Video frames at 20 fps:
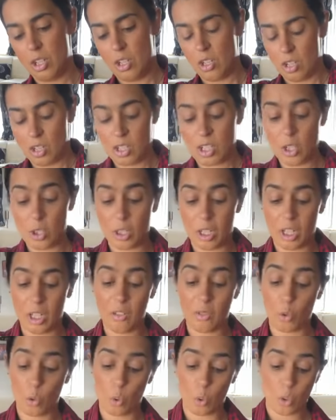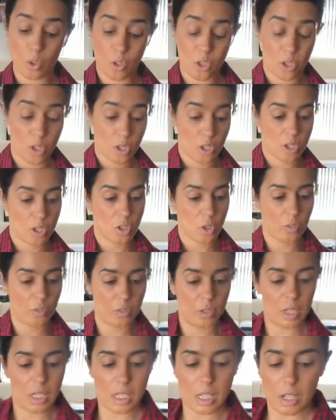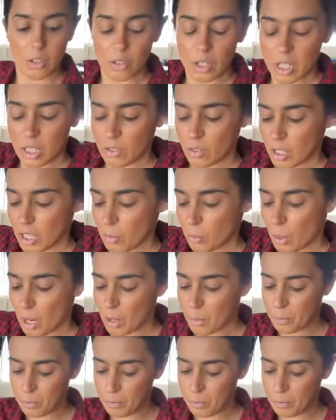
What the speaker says: Soaking, of course, just softens it really well.